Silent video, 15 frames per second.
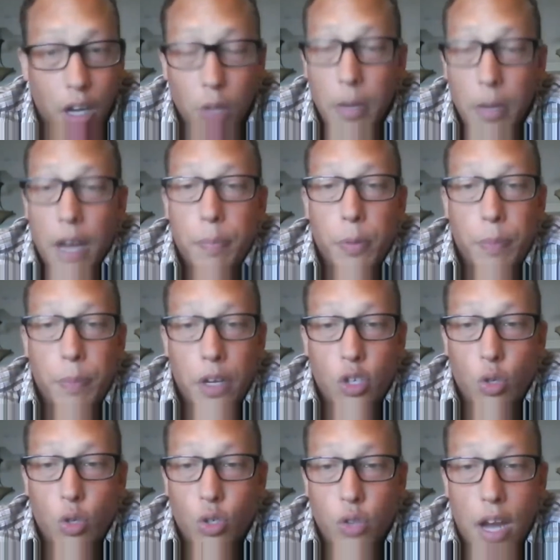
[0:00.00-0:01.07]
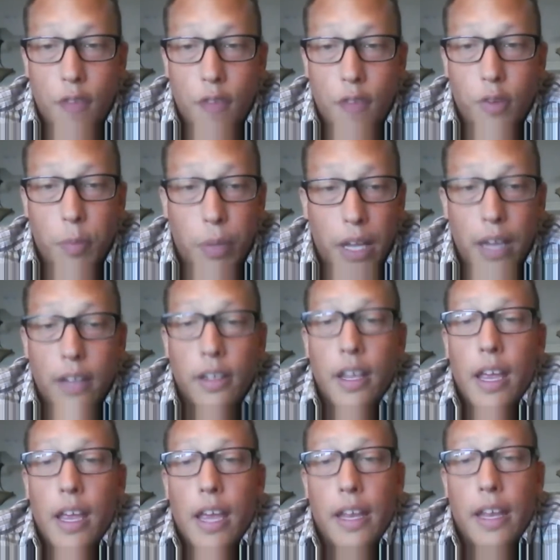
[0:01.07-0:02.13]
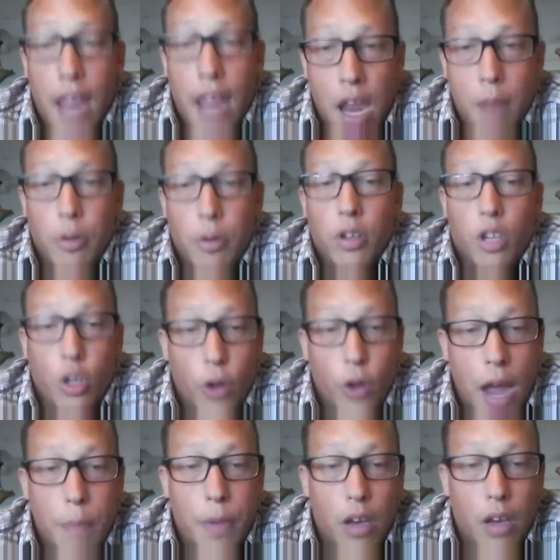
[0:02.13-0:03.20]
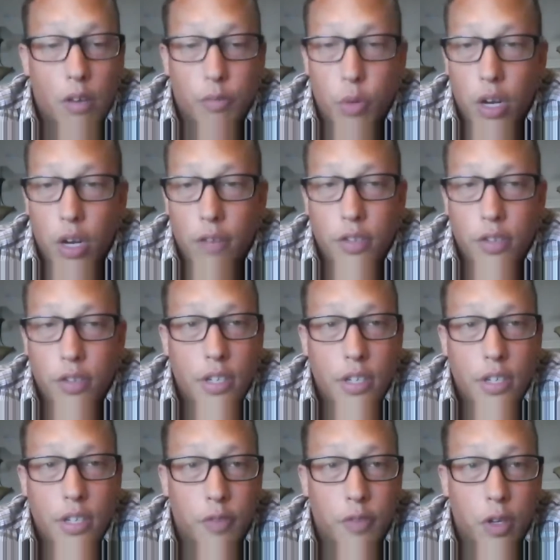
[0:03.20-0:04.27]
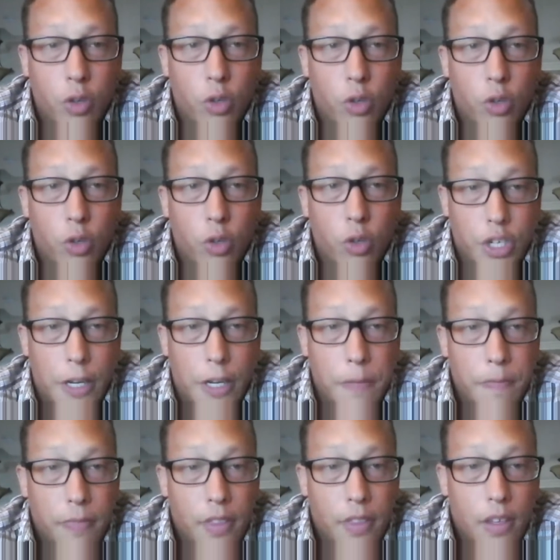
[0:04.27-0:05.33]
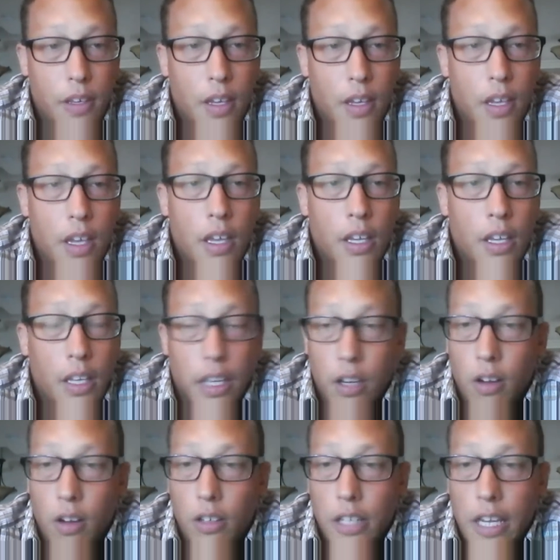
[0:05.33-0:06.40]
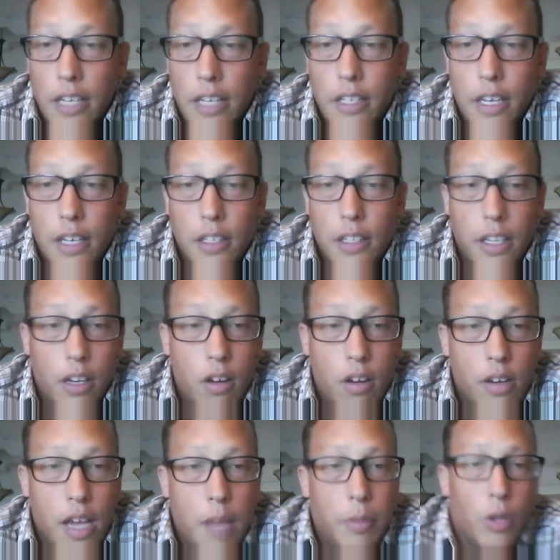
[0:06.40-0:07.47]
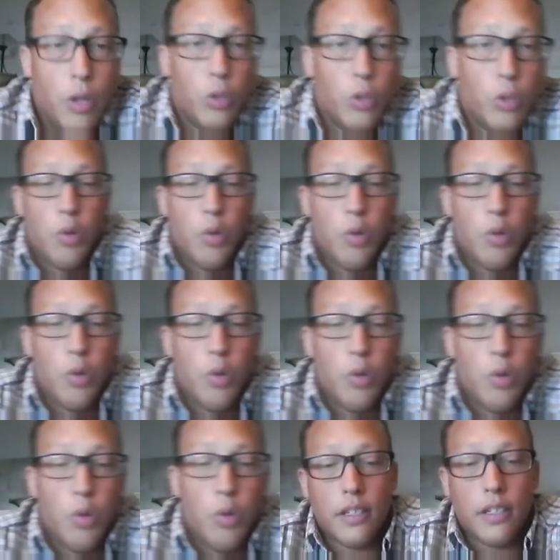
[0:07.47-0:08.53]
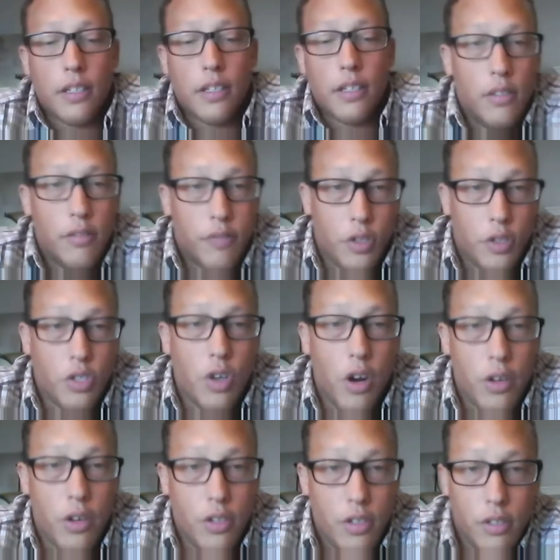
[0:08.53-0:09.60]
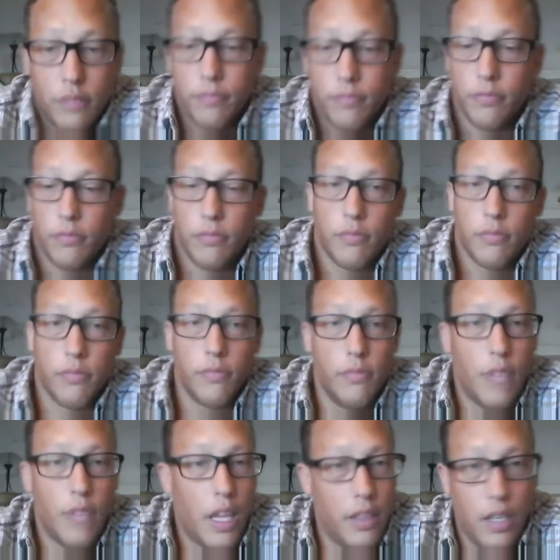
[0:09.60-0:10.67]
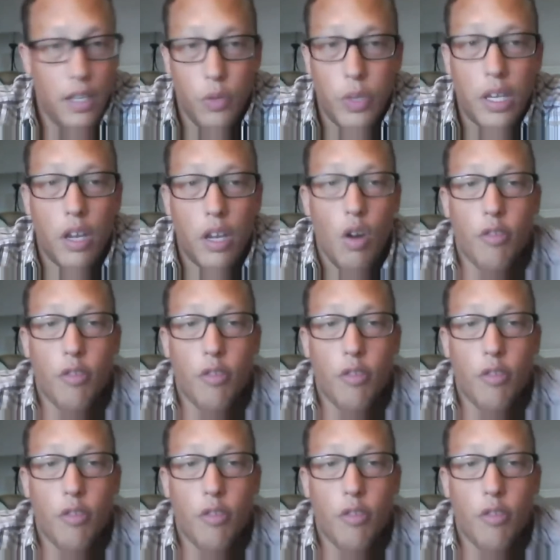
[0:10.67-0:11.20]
Follow my perpetual traffic plan and hammer the crap out of whatever sales funnel you're pushing. Get on LinkedIn, get on IBO Toolbox for starters, and then we